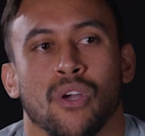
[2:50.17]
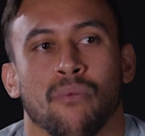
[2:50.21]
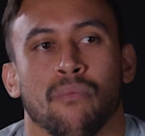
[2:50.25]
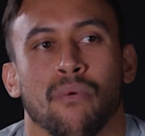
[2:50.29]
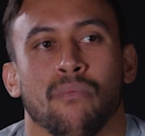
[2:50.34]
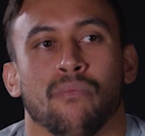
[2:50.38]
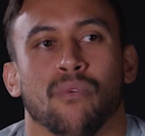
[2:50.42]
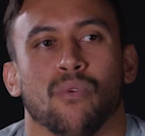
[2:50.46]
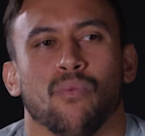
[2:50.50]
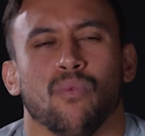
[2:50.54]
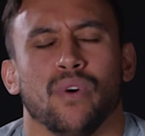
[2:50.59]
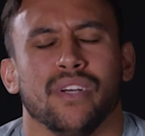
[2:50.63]
I
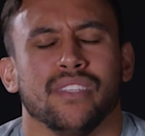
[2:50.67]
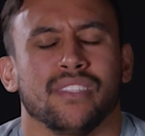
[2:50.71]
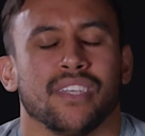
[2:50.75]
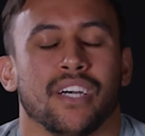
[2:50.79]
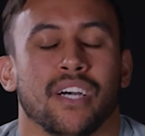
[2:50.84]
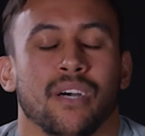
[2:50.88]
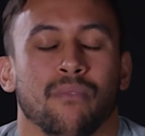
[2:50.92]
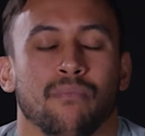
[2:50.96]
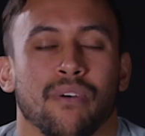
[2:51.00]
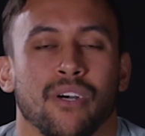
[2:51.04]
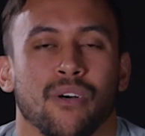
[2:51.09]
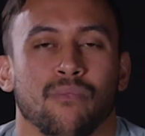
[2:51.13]
remember one
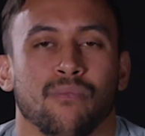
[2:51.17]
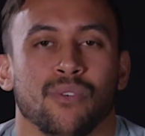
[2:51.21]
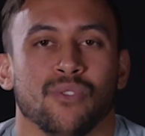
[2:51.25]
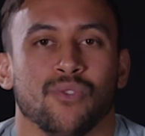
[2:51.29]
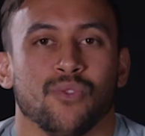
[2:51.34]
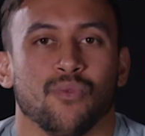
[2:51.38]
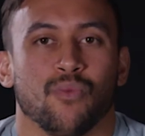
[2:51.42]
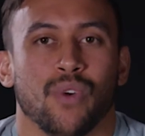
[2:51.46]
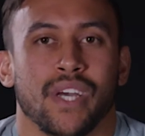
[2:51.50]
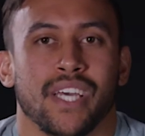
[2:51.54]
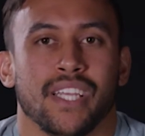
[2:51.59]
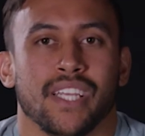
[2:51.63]
time I
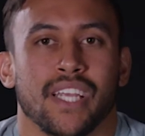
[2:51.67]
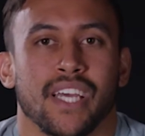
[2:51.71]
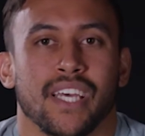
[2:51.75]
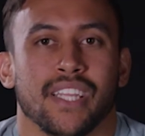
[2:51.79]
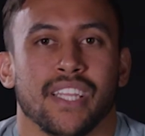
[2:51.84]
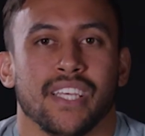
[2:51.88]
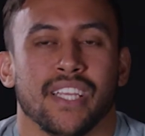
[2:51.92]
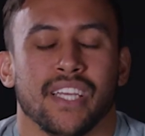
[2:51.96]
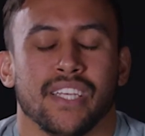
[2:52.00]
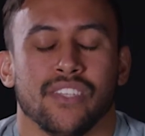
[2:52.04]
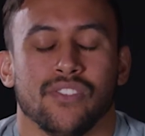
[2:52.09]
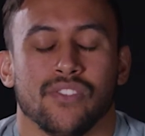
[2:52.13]
almost went and
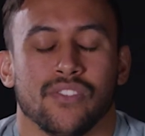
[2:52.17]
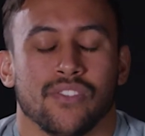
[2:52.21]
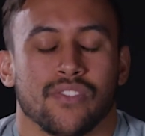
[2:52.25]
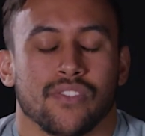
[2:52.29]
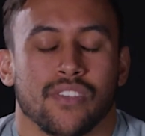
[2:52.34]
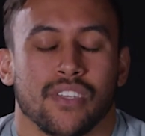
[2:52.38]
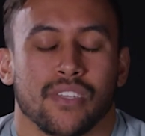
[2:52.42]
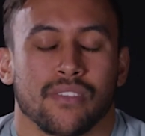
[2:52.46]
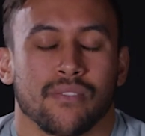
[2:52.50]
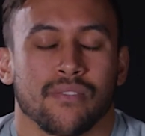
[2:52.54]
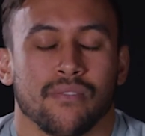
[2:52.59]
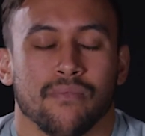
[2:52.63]
then I just
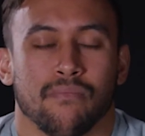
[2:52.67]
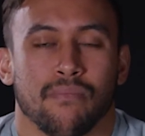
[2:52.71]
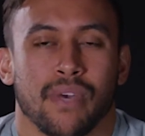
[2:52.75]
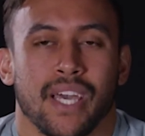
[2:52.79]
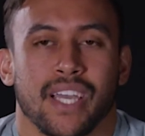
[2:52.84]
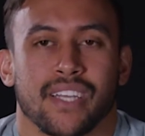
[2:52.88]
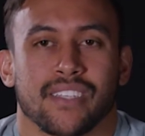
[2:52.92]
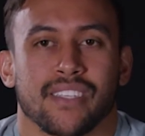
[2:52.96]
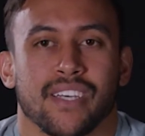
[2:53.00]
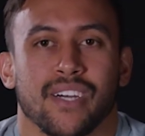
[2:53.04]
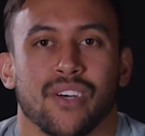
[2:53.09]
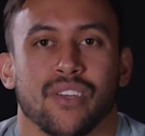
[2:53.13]

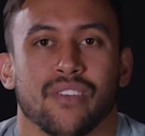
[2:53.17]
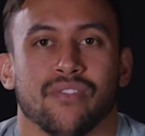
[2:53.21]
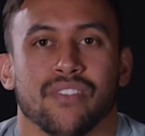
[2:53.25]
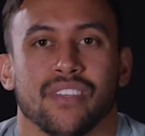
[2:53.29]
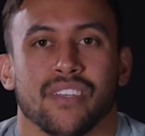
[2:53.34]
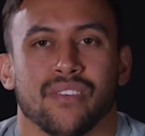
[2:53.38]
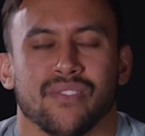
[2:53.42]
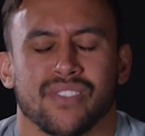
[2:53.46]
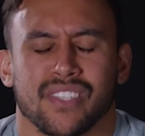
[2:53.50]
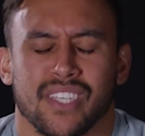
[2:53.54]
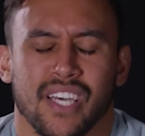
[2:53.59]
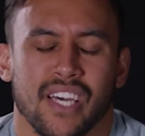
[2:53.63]
backed out of it.
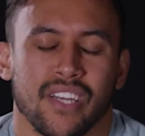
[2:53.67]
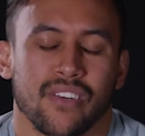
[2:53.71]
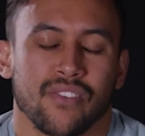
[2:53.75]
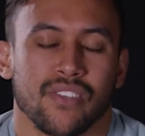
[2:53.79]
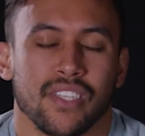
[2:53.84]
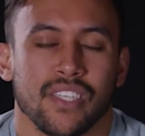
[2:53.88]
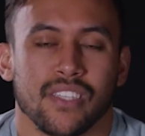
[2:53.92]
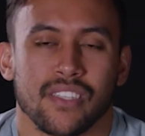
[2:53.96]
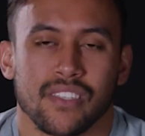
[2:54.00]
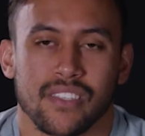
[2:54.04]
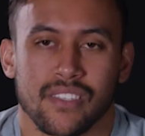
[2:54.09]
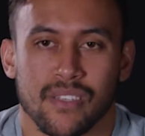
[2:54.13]
I was like, I don't
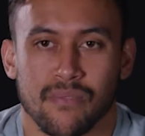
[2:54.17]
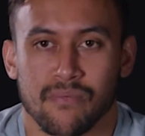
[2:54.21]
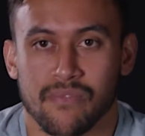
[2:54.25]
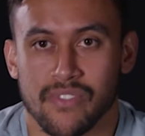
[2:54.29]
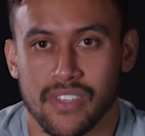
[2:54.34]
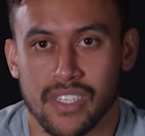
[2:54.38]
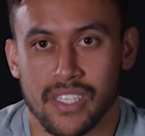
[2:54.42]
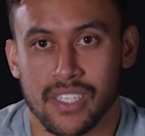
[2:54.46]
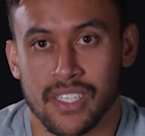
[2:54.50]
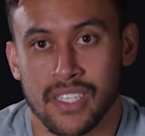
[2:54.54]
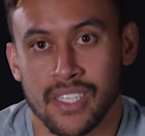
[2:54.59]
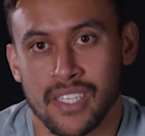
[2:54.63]
need this, I'm
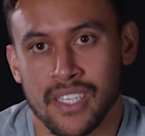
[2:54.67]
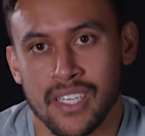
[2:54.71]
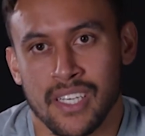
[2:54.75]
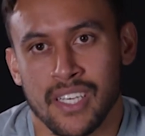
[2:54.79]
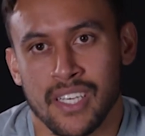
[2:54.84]
fine.